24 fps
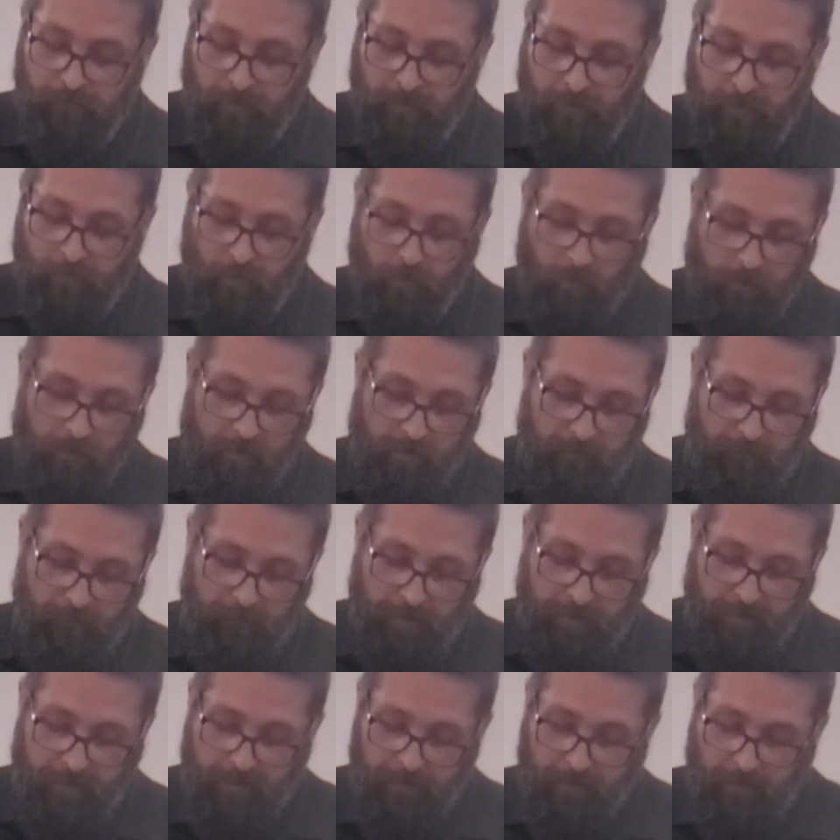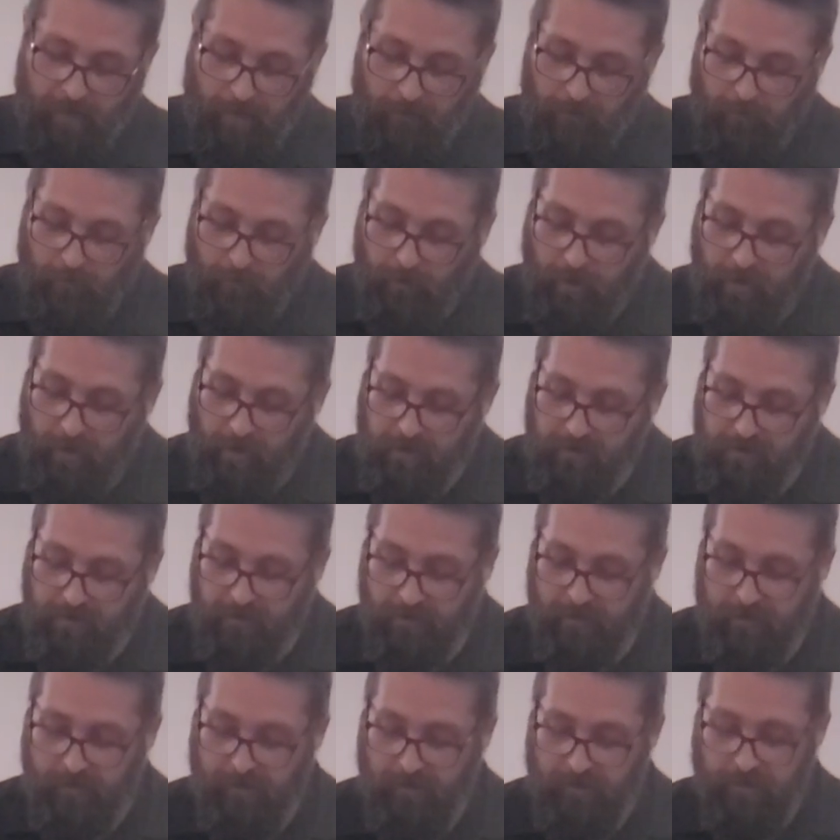nor inflated by praise.
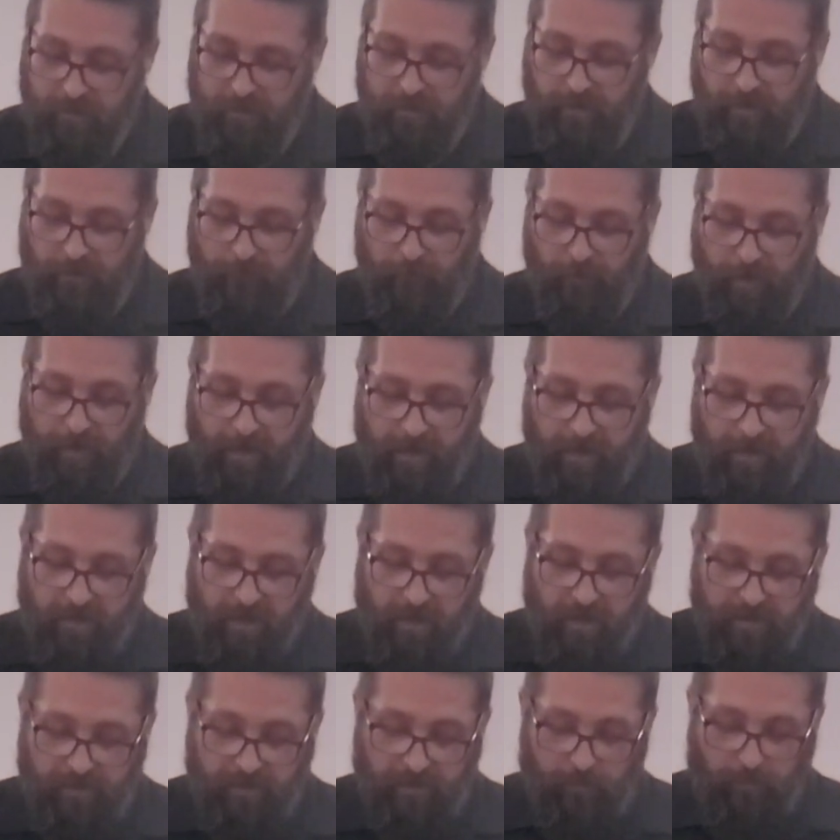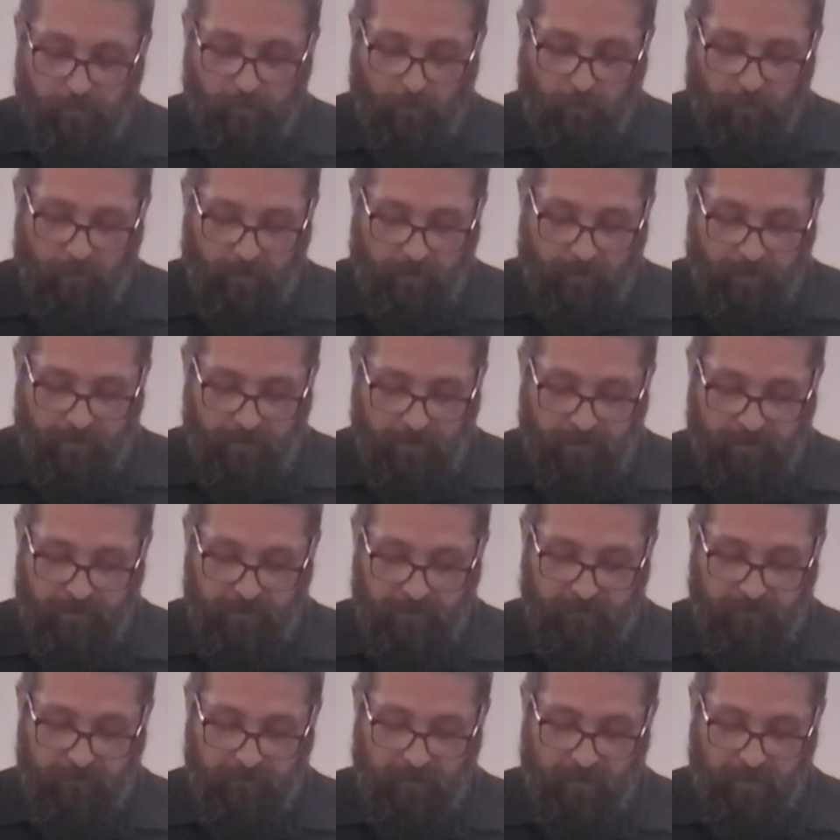They recognize their
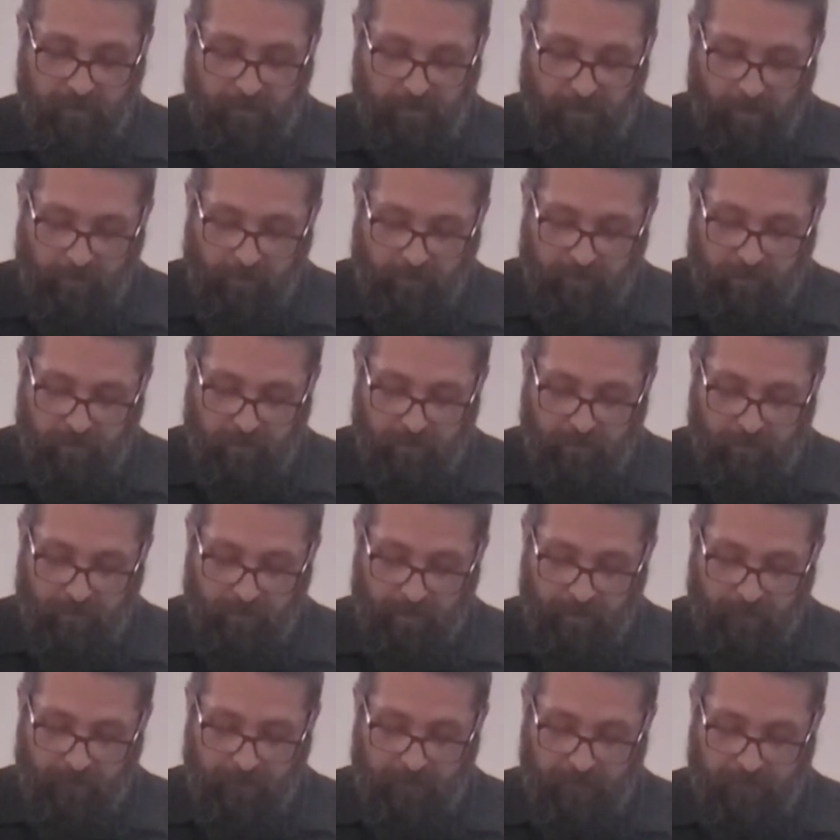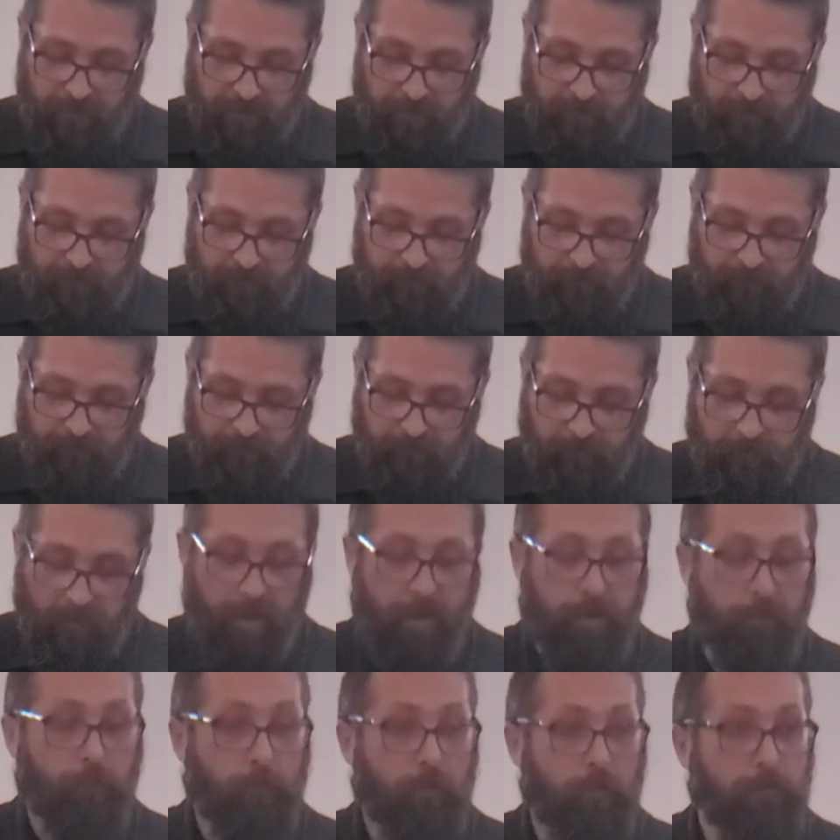brokenness, acknowledge their gifts,
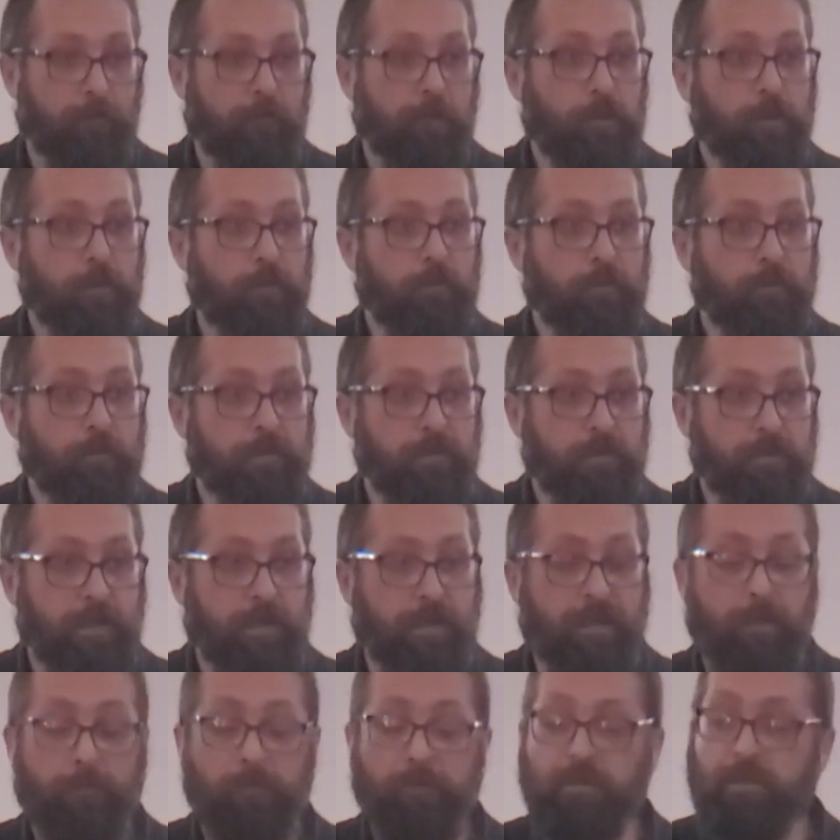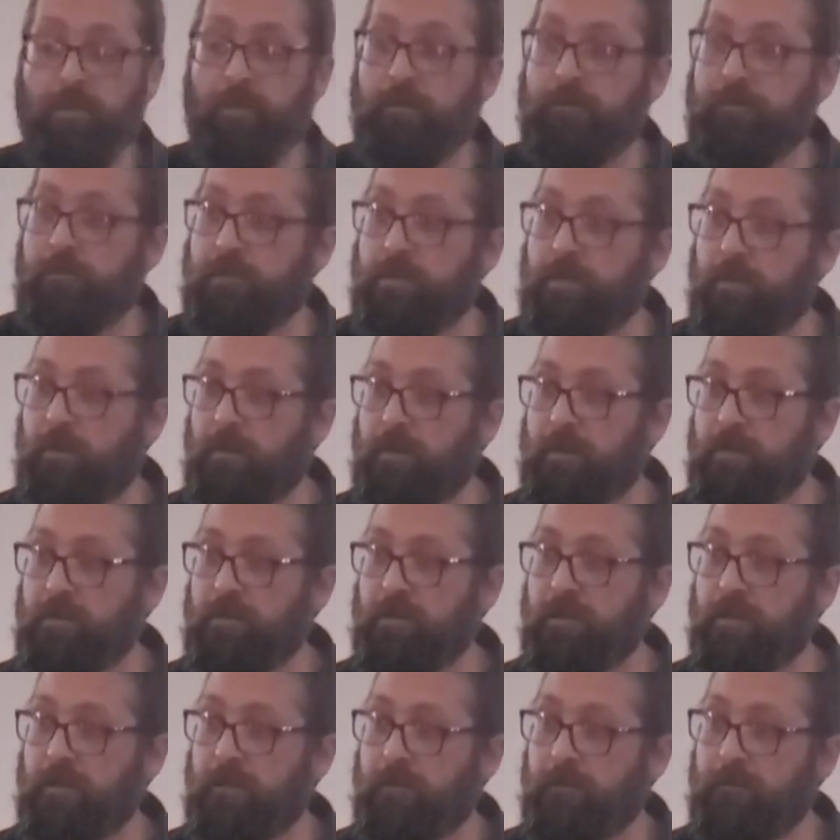and refuse to take themselves
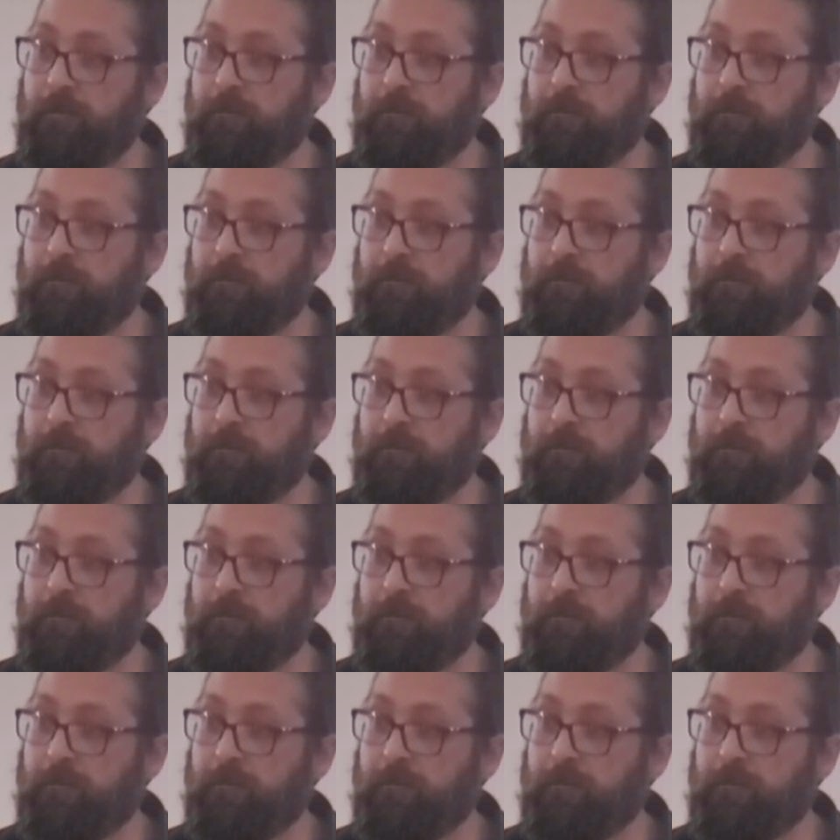seriously. I